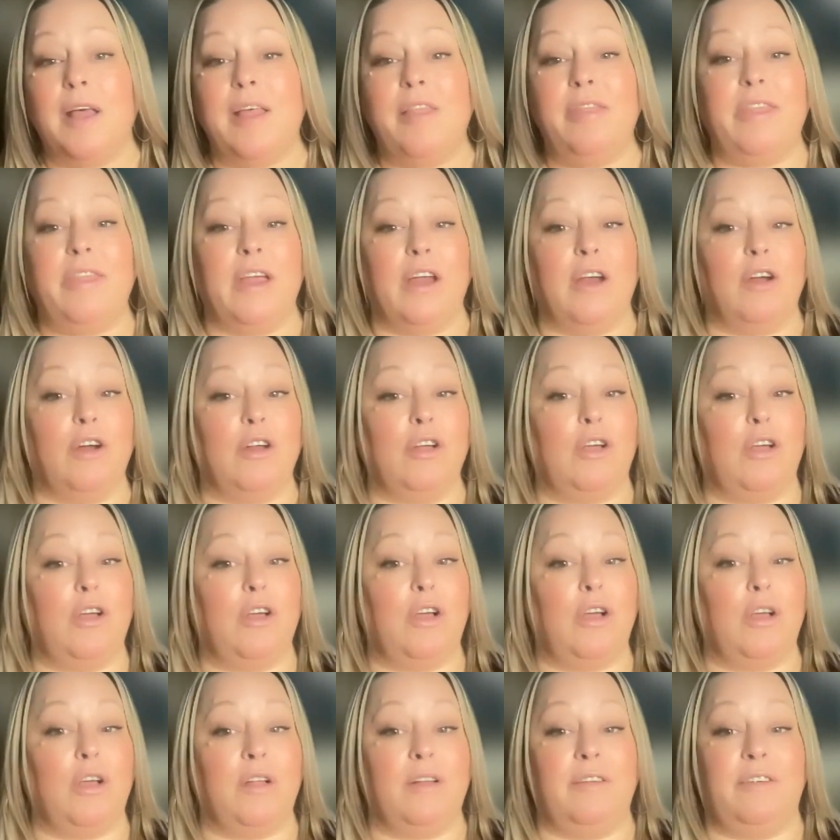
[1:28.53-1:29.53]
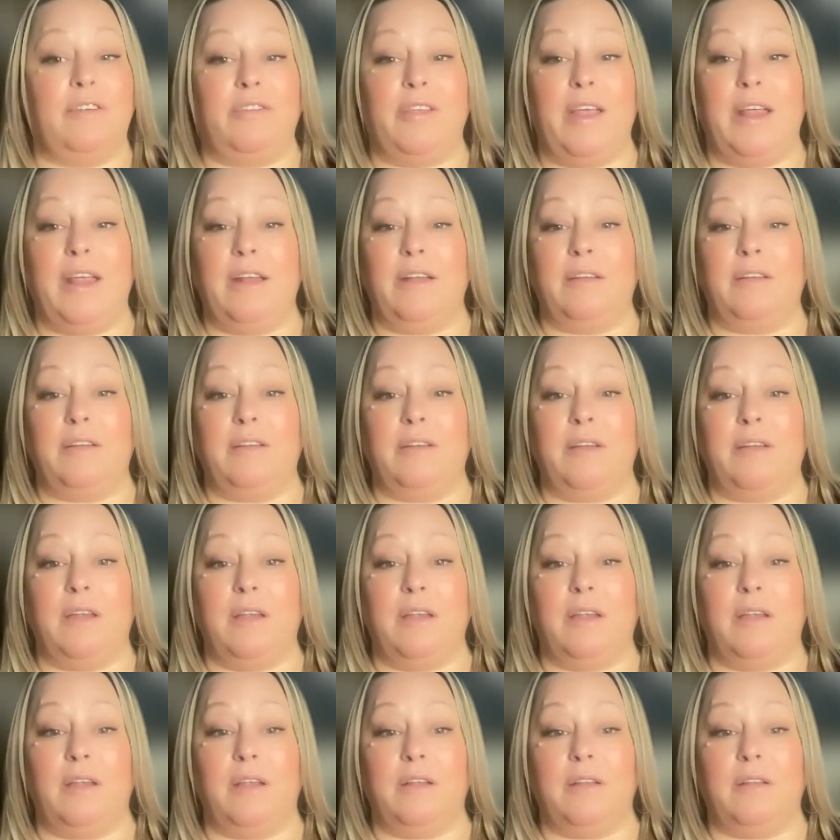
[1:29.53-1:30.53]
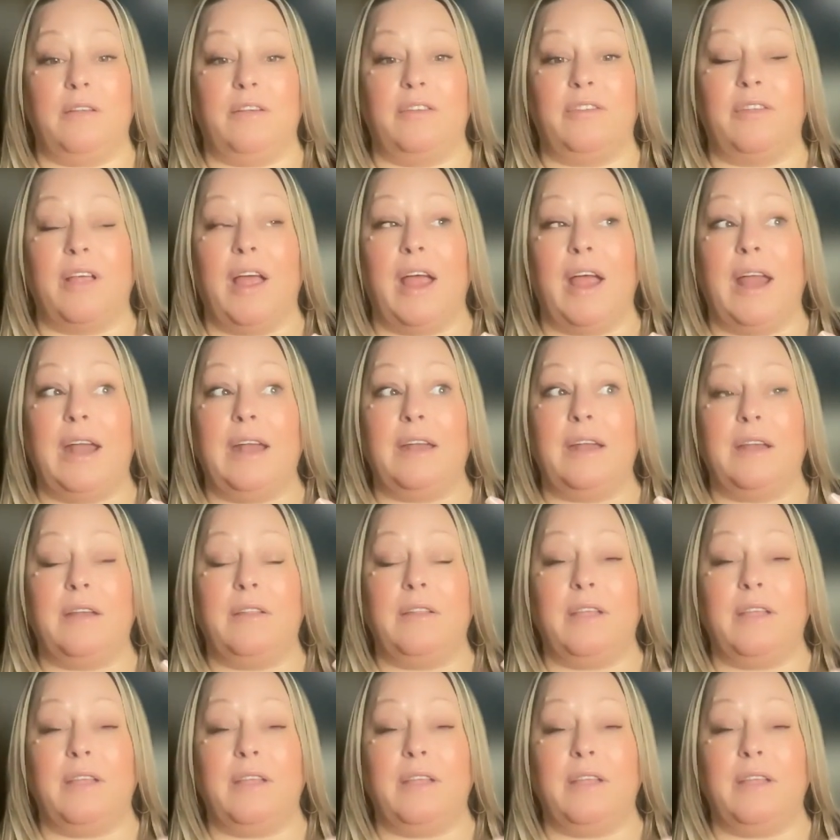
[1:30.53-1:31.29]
their consent to sign